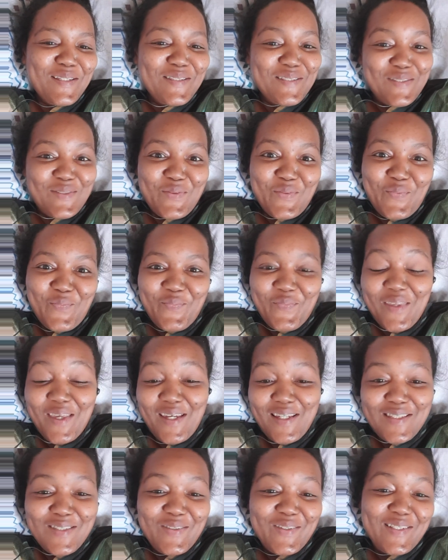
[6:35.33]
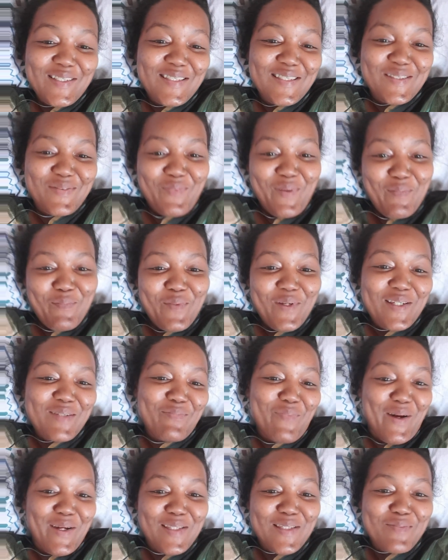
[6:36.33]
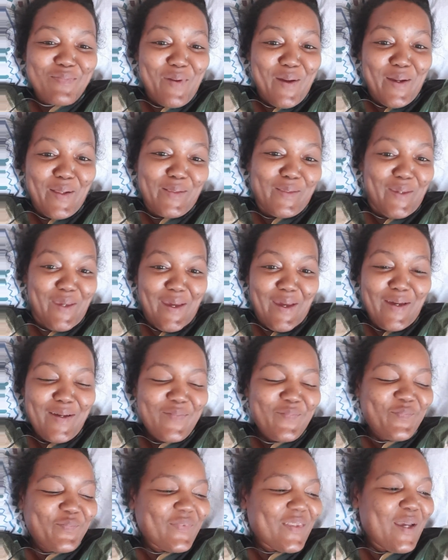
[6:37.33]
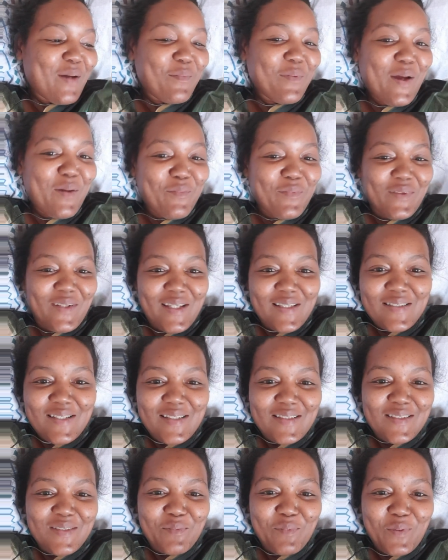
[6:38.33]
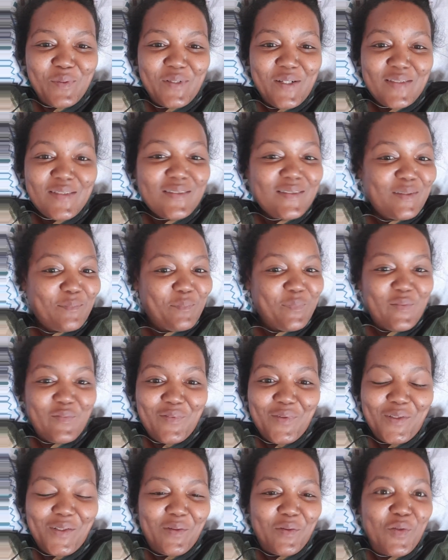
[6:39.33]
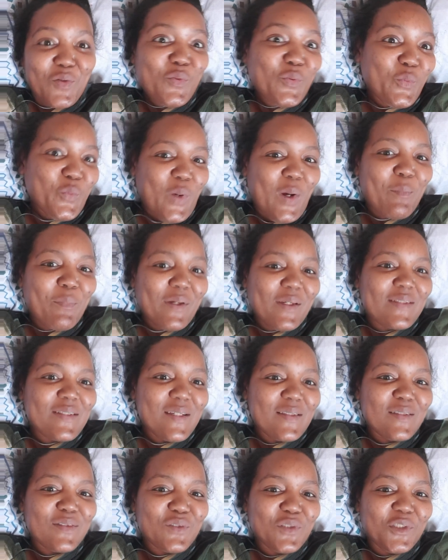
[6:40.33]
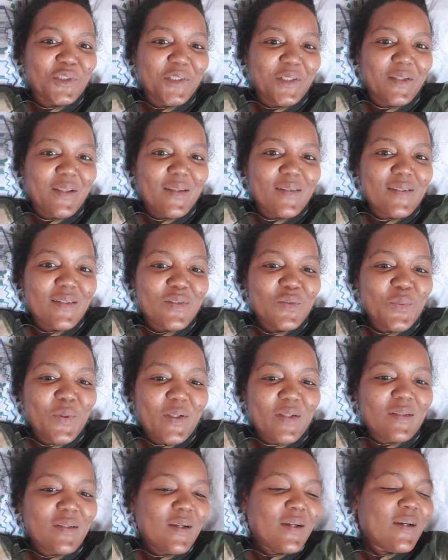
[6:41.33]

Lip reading: So yes, you can see my big bright smile. Yeah, I'm really excited about that, and I'm really, you know, I'm excited to share that as well.